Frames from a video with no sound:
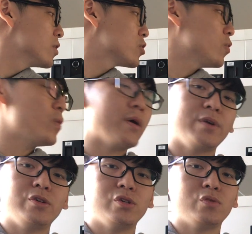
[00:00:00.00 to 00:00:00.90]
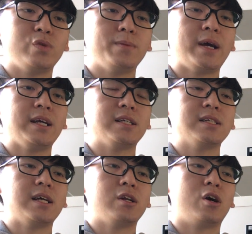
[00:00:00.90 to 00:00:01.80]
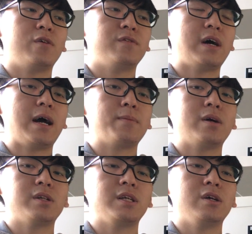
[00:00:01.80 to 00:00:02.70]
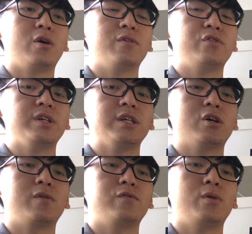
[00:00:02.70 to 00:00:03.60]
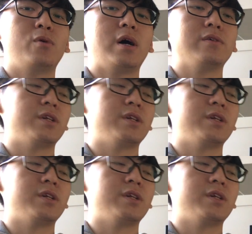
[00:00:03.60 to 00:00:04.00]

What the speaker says: So why we use VMAC instead of IMRT or 3D conformal